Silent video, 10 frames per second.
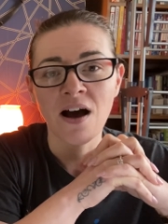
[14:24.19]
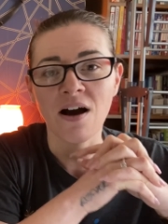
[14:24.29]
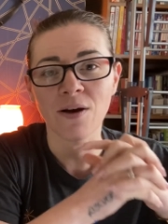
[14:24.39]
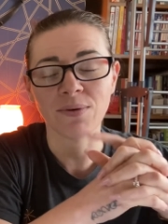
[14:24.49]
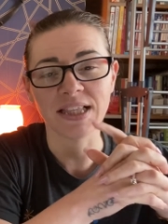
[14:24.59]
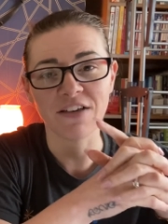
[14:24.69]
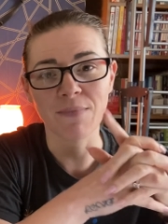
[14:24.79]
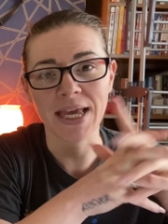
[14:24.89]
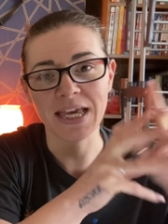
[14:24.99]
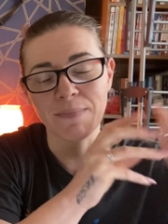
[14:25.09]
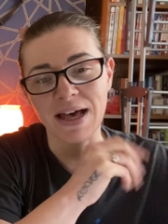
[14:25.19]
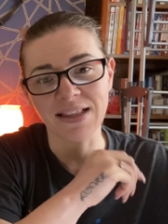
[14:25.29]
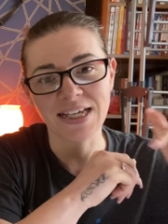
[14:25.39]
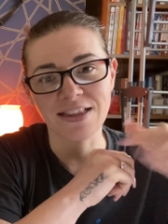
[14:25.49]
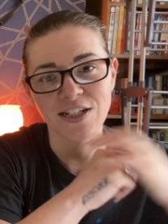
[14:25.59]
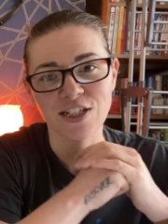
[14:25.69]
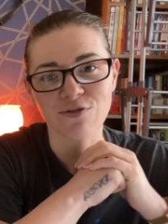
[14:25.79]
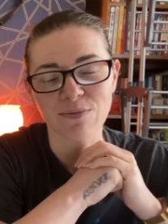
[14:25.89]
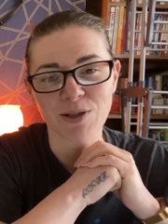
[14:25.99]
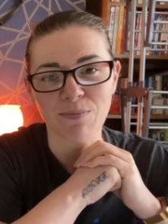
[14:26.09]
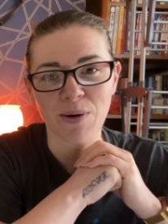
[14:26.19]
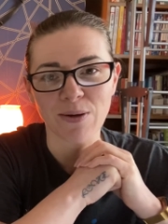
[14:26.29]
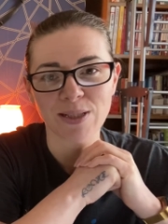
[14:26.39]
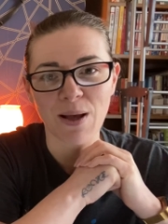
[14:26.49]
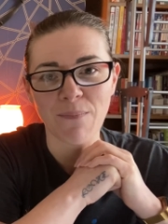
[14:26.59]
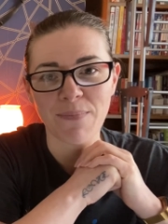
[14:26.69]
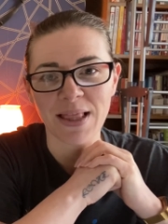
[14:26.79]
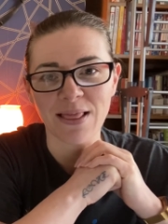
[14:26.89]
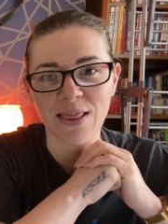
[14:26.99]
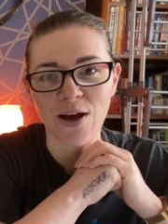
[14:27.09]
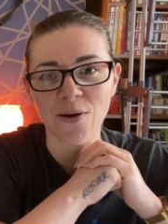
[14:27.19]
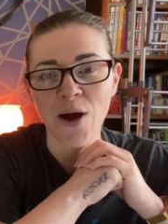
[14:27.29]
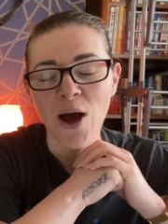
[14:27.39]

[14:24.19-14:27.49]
I will leave my email in the description box below.